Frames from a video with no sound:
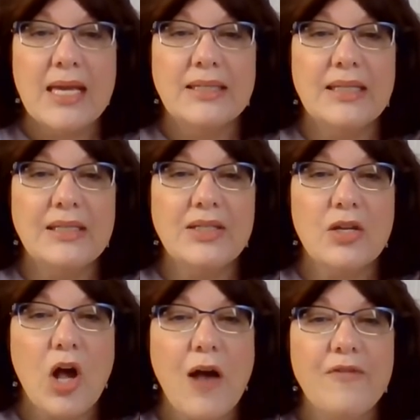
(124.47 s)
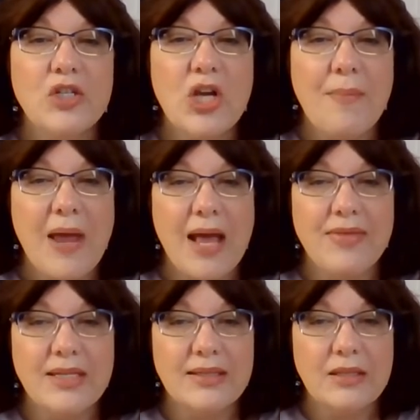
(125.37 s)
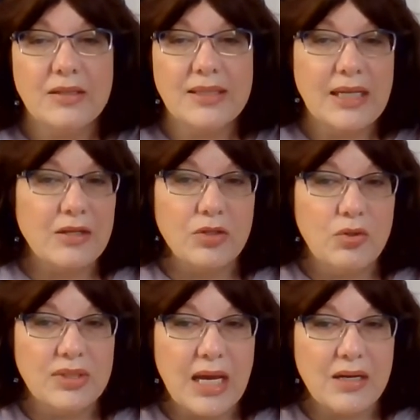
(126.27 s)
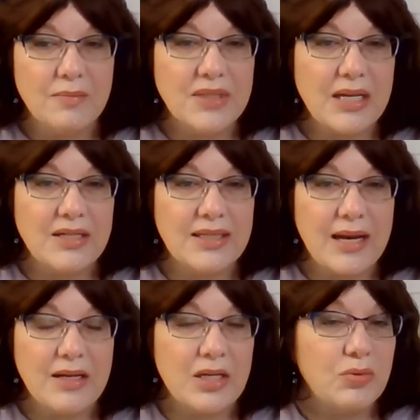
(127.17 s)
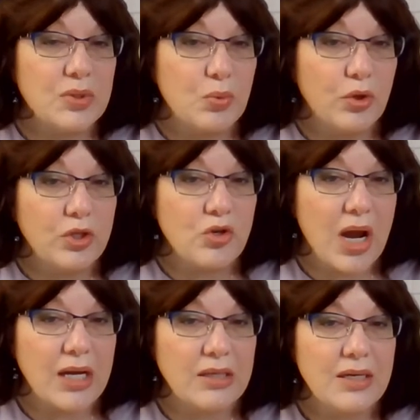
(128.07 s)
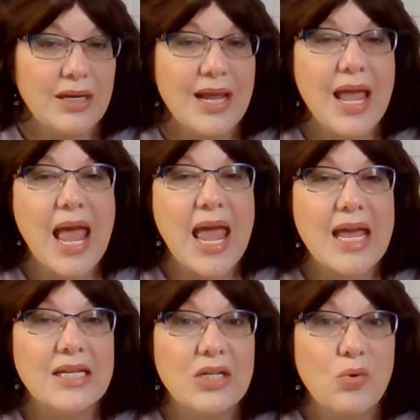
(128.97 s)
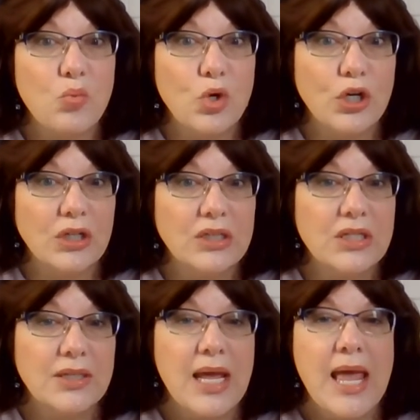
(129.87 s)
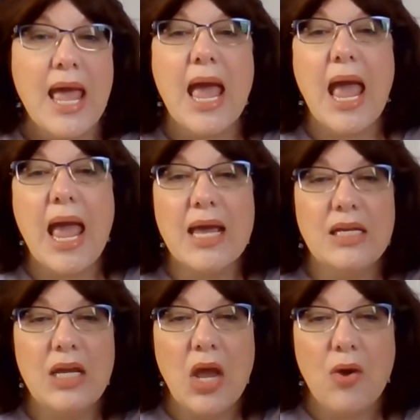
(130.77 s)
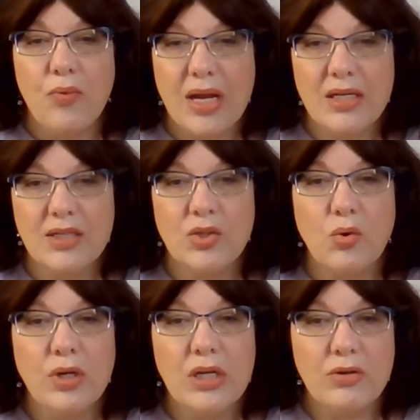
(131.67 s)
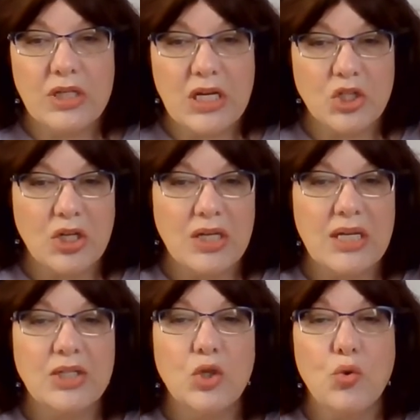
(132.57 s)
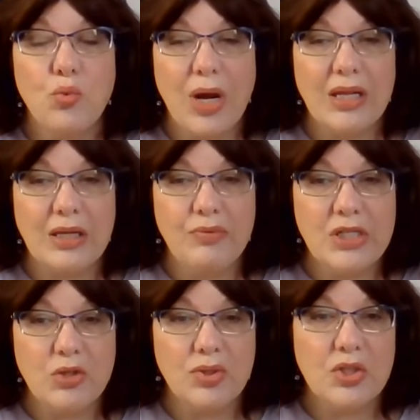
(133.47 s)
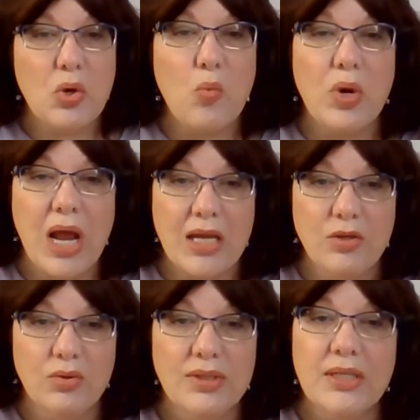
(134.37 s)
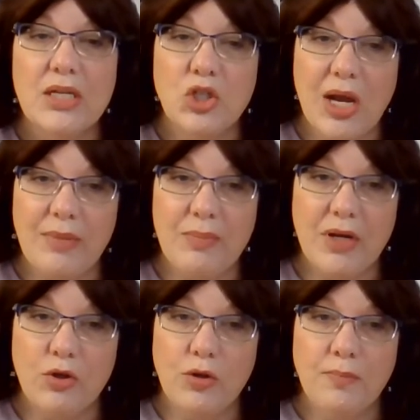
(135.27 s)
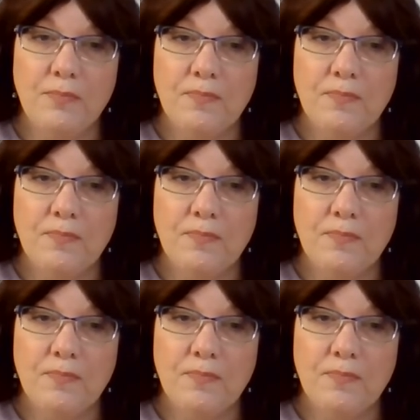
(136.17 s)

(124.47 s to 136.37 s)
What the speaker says: Since the coffee shop had these little single-use items, I decided it was worth trying, and it worked. Any redness or irritation is greatly reduced when I use Shammy Butter.